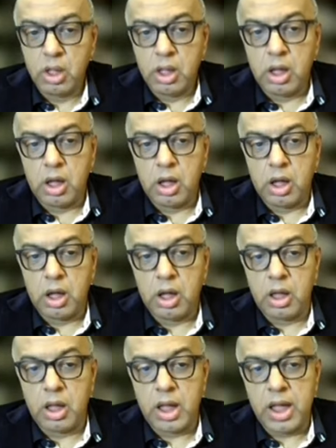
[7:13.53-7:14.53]
Uh,
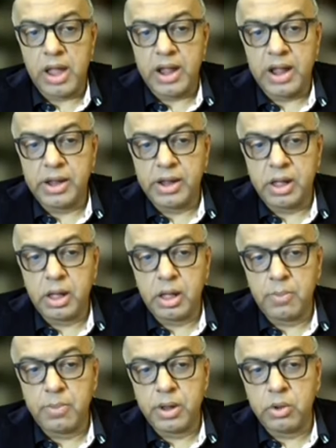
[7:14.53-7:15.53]
and
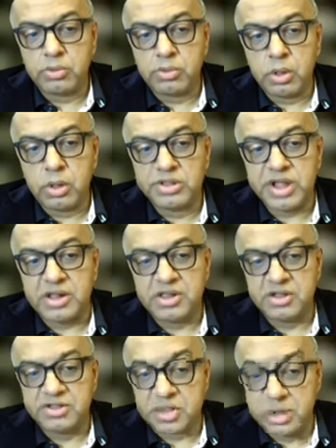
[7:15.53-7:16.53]
uh, you know
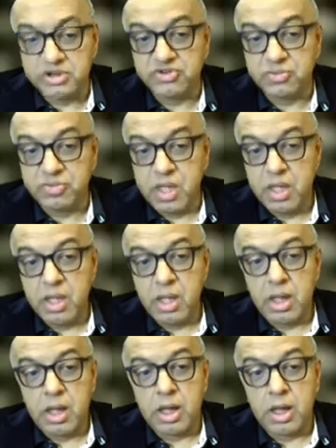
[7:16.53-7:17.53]
sectors emerge.
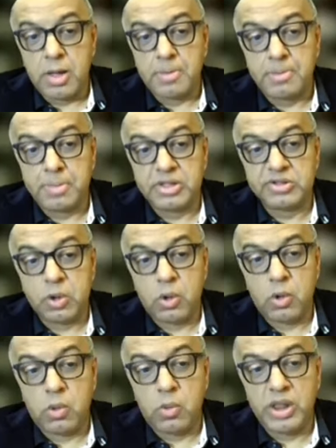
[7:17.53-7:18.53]
Um, so
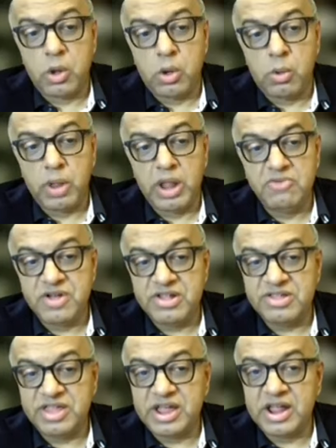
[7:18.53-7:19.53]
when you're
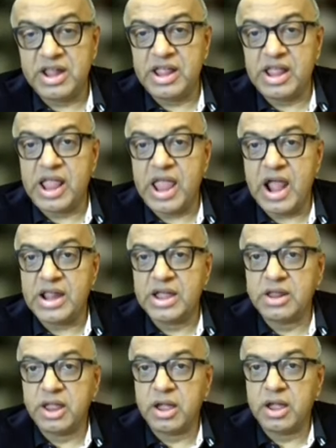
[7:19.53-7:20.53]
investing in
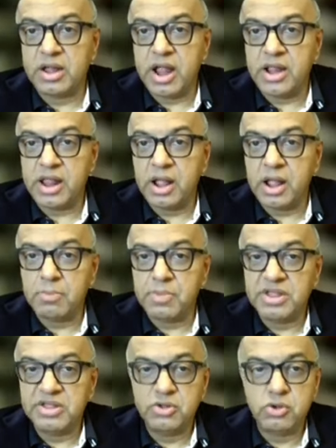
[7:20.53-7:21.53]
category creating
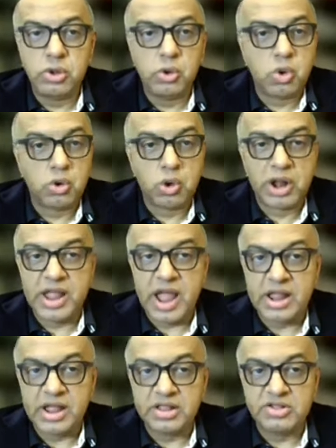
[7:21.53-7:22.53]
companies, you don't look at
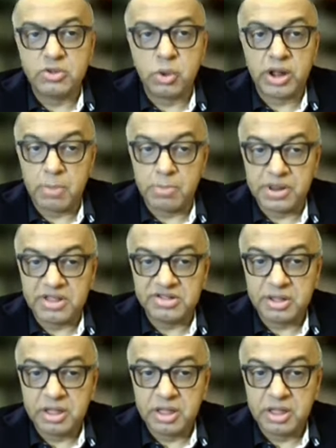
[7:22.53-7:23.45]
categories. You look at companies.